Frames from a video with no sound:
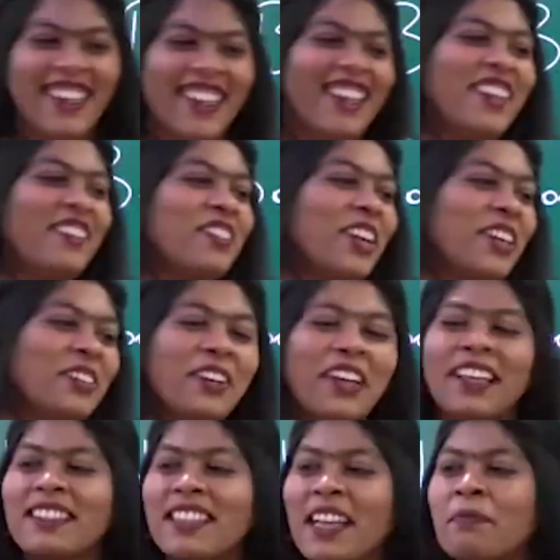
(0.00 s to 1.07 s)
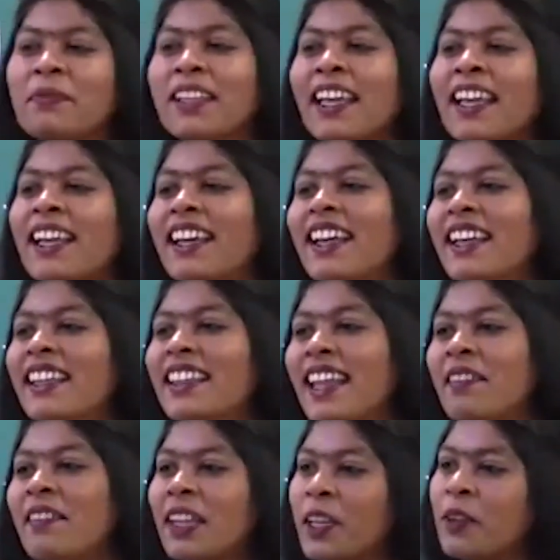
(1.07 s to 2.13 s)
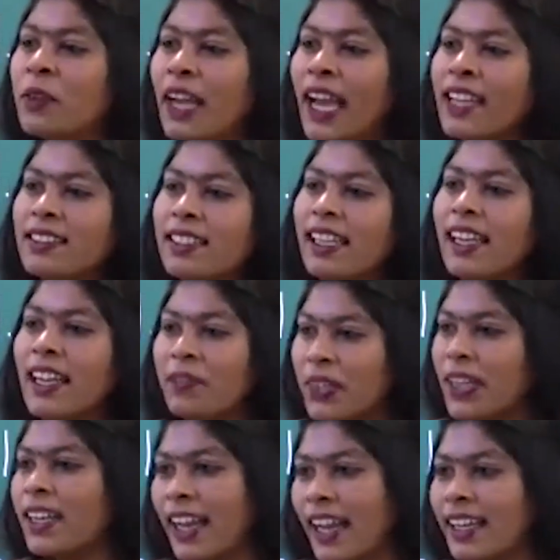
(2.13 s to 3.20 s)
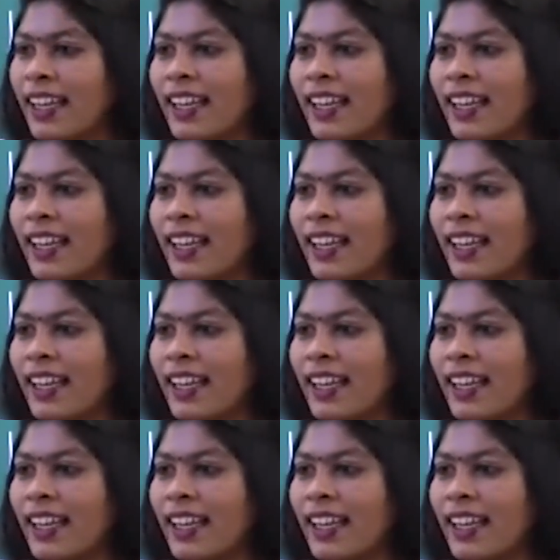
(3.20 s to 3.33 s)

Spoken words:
If you are doing something, they will give nicely left and right,